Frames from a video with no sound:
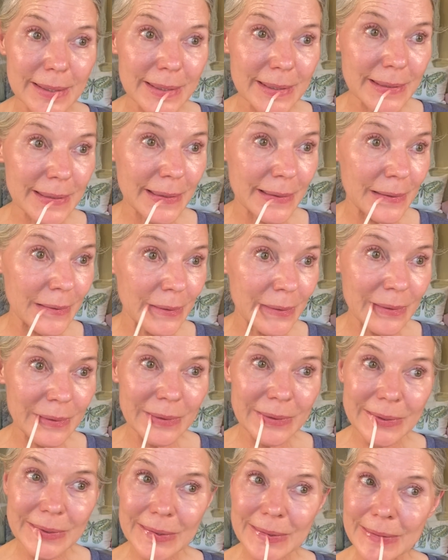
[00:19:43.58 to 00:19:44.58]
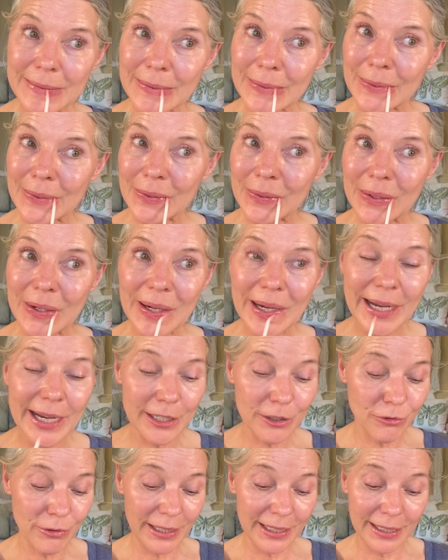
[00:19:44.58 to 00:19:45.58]
so
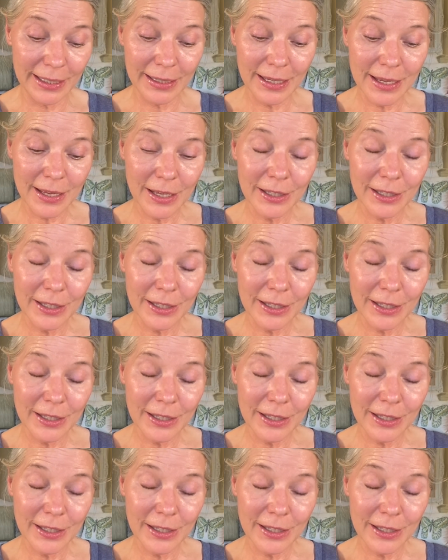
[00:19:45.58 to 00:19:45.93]
hydrating.